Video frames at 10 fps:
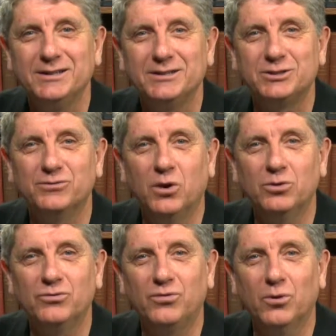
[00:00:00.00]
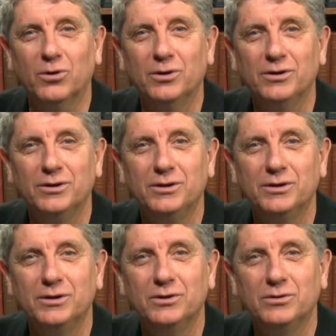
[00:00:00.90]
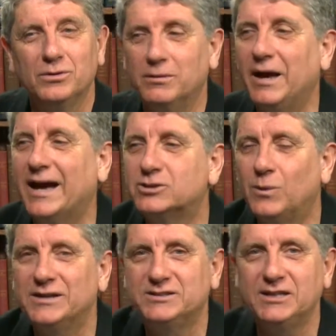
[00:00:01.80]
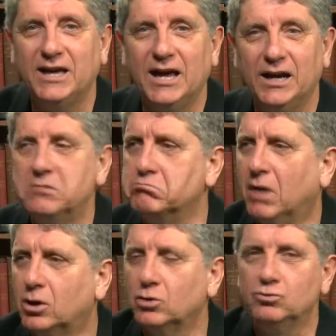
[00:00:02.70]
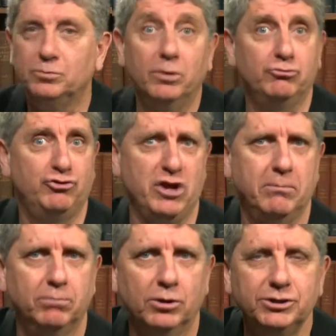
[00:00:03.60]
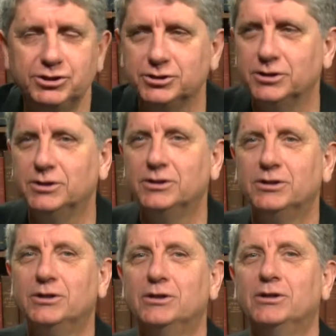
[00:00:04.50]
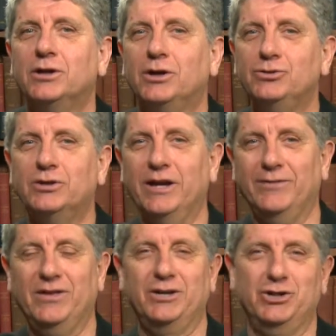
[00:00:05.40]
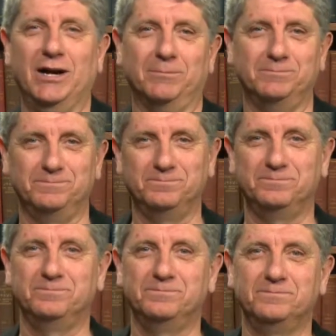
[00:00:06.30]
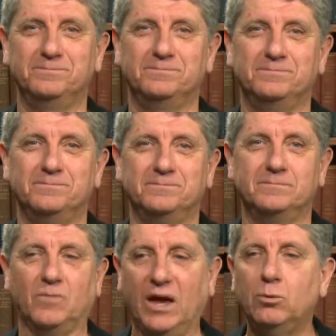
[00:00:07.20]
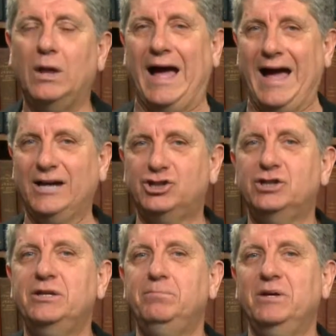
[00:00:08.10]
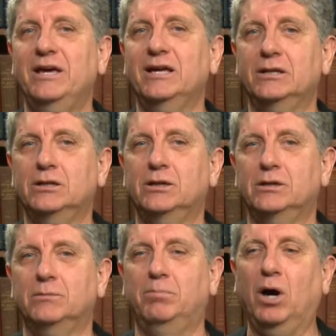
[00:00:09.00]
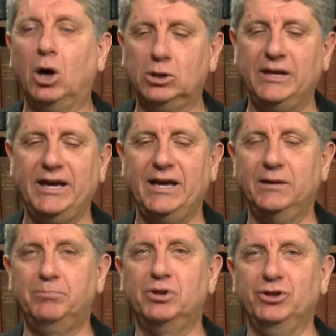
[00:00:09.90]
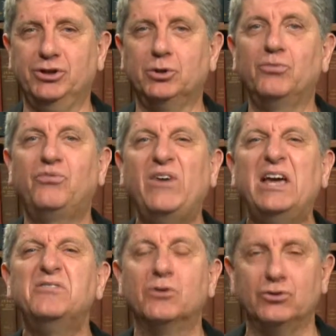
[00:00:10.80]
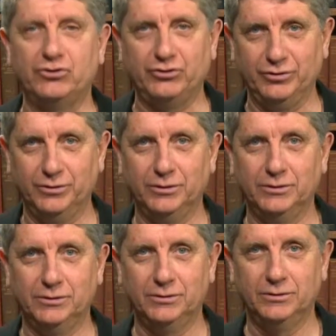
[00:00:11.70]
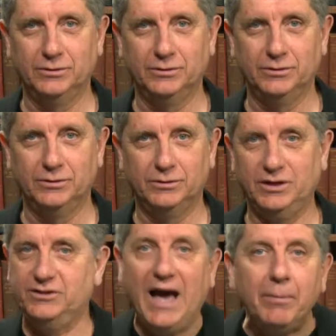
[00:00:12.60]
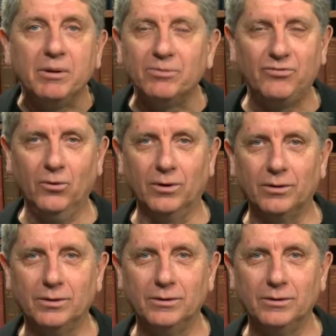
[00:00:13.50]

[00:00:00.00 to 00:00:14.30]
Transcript: to vote for XYZ candidate, Marco Rubio, Jeb Bush, you can have that job. They will actually begin parlaying political favors. It's happened before.